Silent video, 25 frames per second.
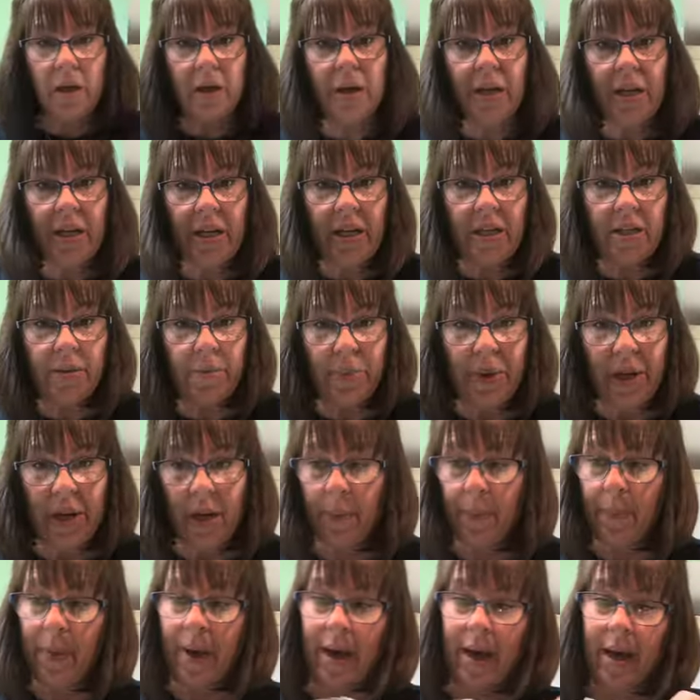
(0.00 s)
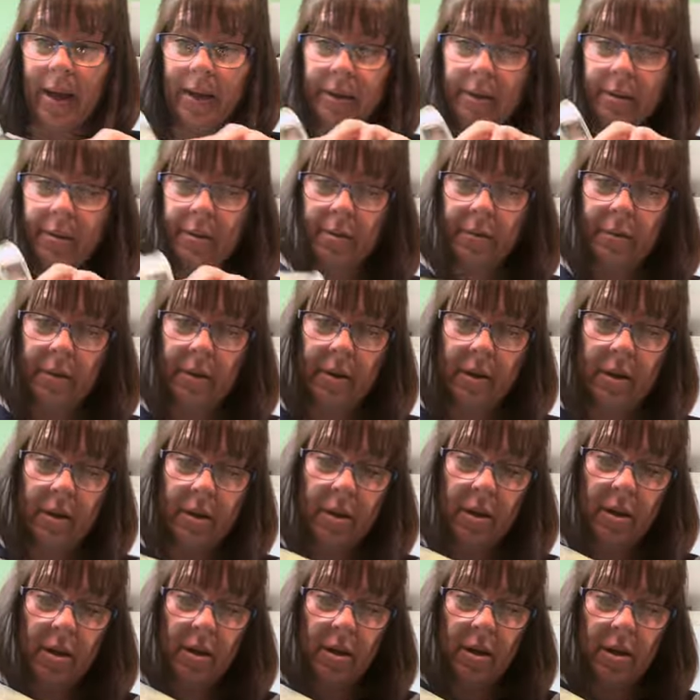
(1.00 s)
You need a big pan,
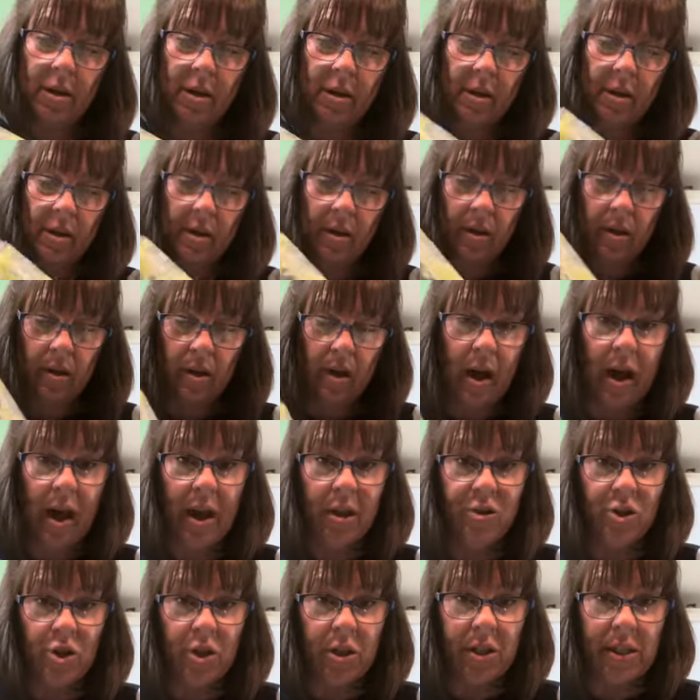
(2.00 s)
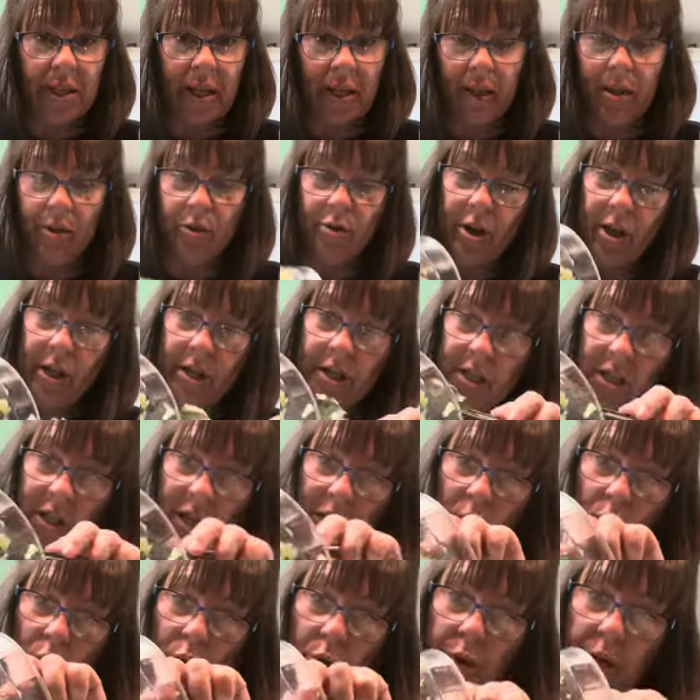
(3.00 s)
add your celery to
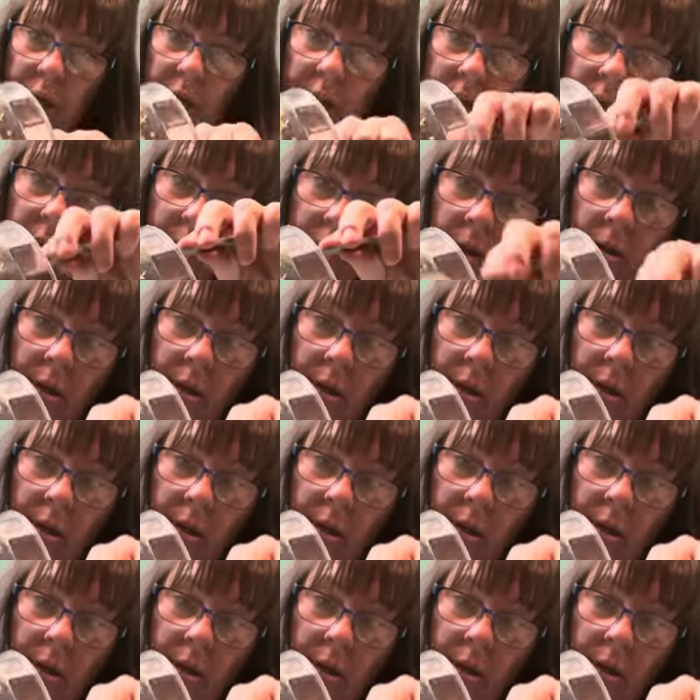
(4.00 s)
your onion.